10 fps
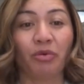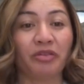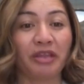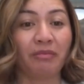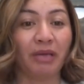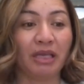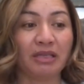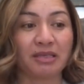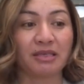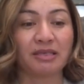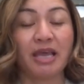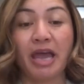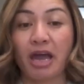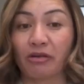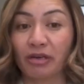What that means is
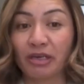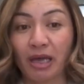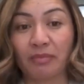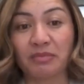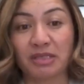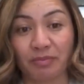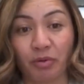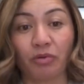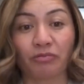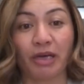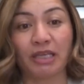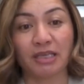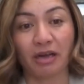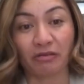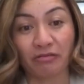our income support
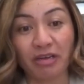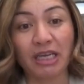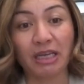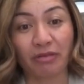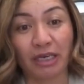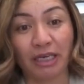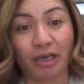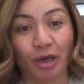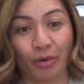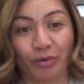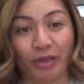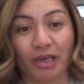rates are really, really low.